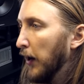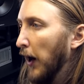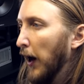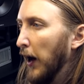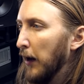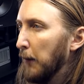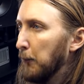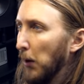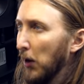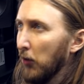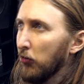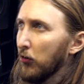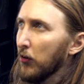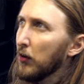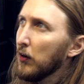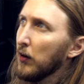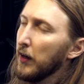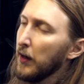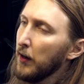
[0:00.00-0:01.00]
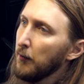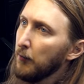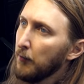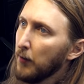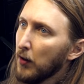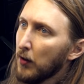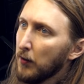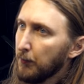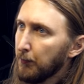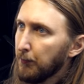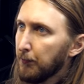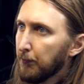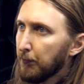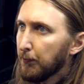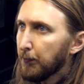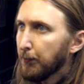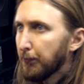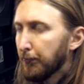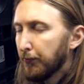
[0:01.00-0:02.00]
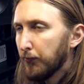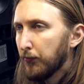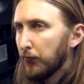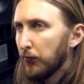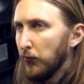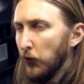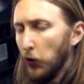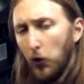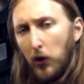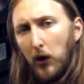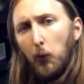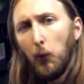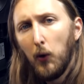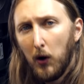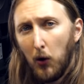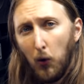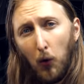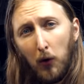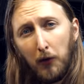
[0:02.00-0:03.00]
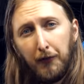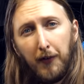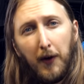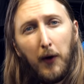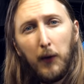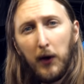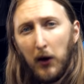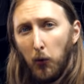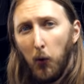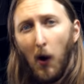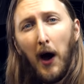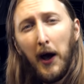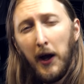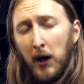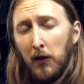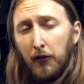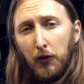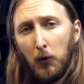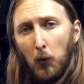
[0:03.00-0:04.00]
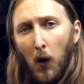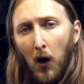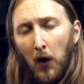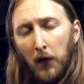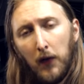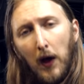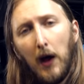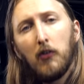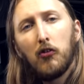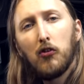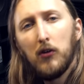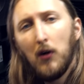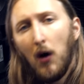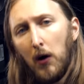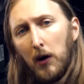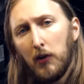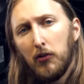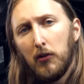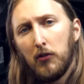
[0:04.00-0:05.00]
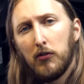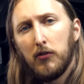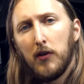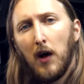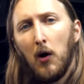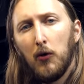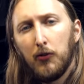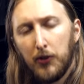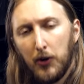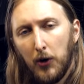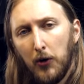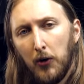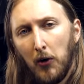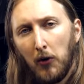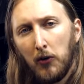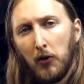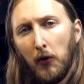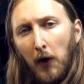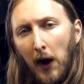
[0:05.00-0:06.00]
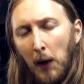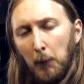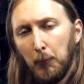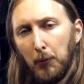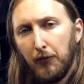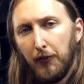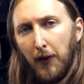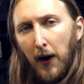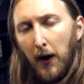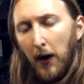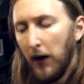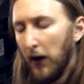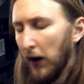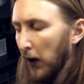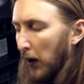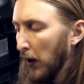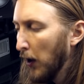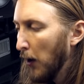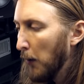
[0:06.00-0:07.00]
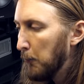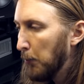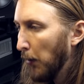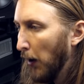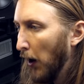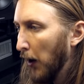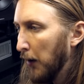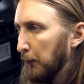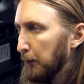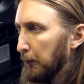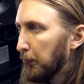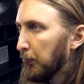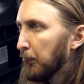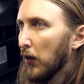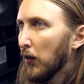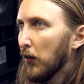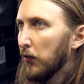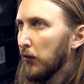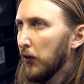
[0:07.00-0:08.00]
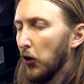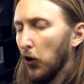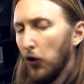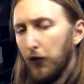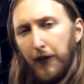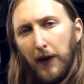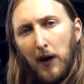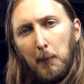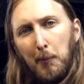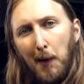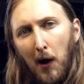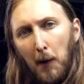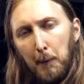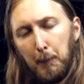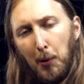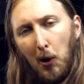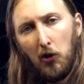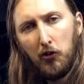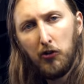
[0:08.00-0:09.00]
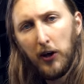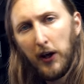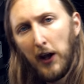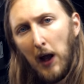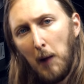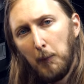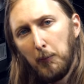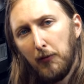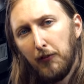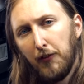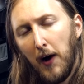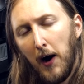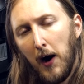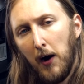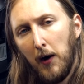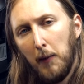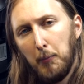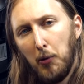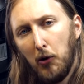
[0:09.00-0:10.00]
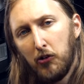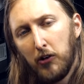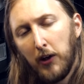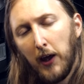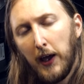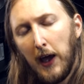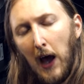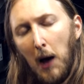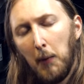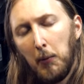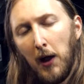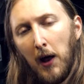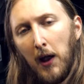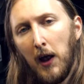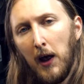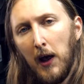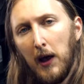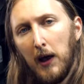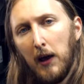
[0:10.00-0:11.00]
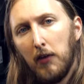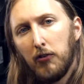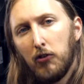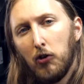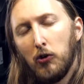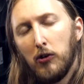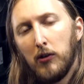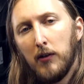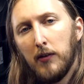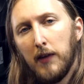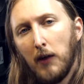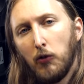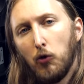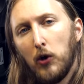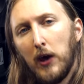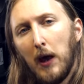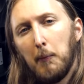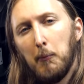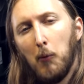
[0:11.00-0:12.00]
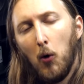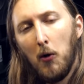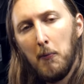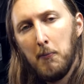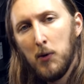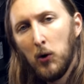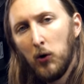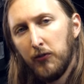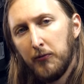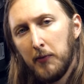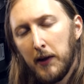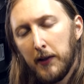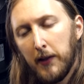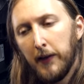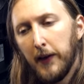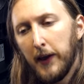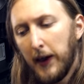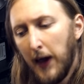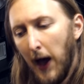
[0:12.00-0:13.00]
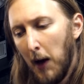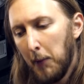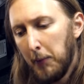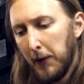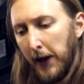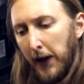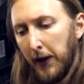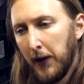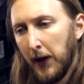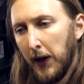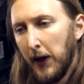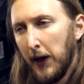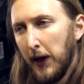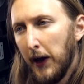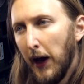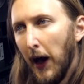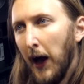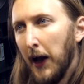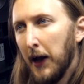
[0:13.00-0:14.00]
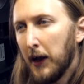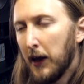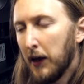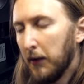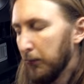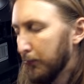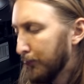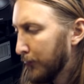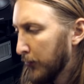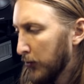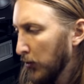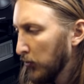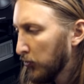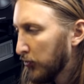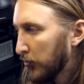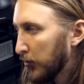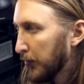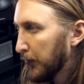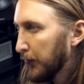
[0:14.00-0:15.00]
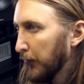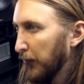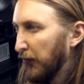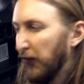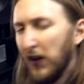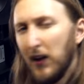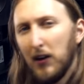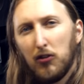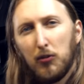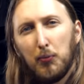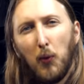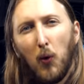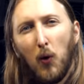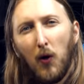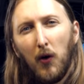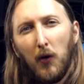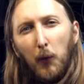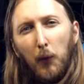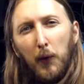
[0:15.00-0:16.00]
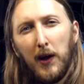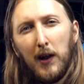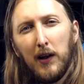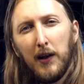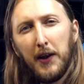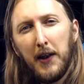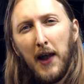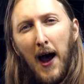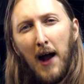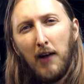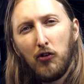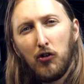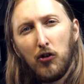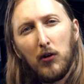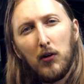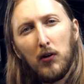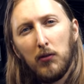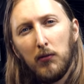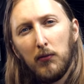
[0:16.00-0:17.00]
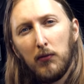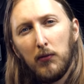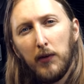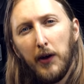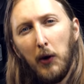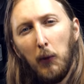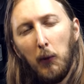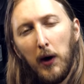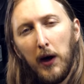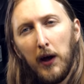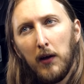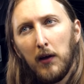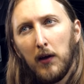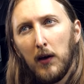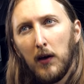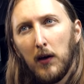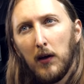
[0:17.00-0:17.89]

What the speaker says: And basically, you can record very quiet if you want, as long as it sounds good on your amplifier, but the good thing about pushing an amplifier and pushing a cabinet is that you get more movement in the cabinet, and it just feels more real and natural in a way.